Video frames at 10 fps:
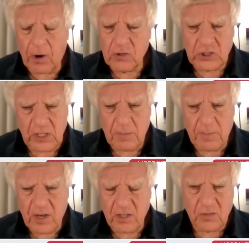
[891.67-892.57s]

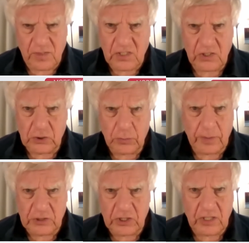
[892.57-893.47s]
Partially because of a
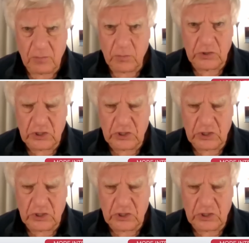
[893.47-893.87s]
situation